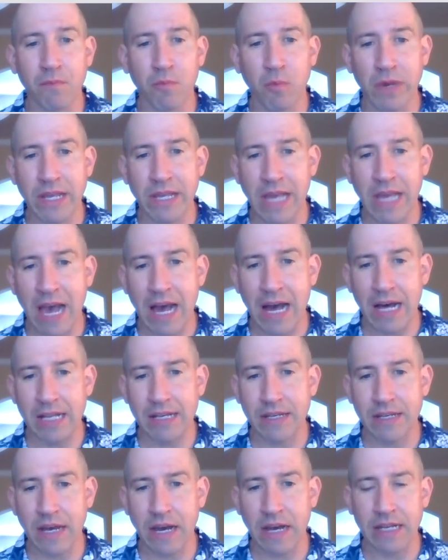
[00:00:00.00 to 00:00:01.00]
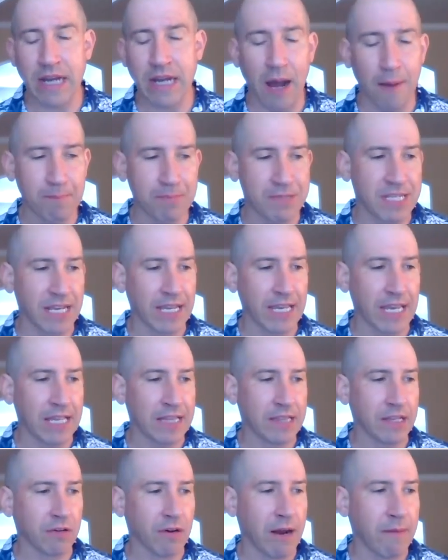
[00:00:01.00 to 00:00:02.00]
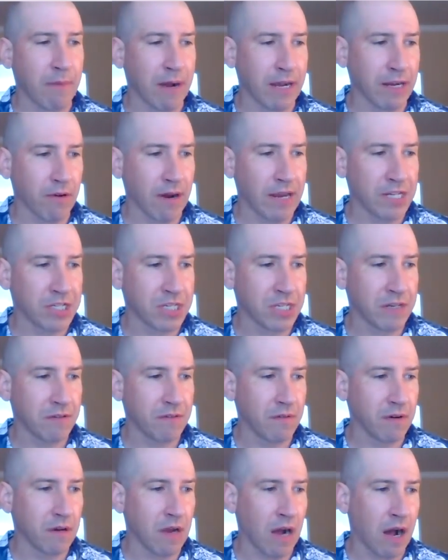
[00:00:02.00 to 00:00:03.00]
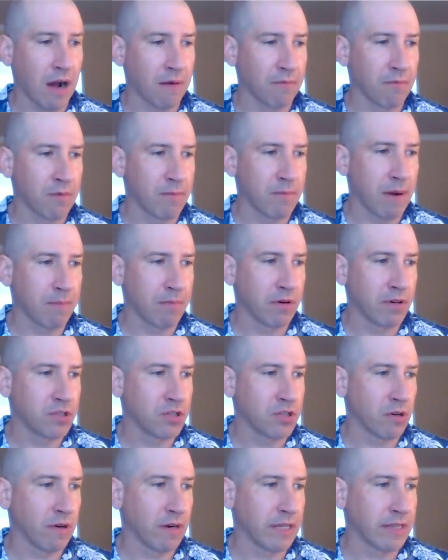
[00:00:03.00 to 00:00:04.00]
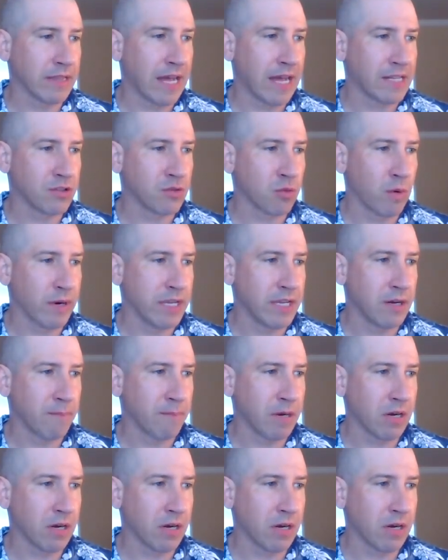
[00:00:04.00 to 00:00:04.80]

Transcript: We had an uptick in the Great Migration. Remember, during that 20-year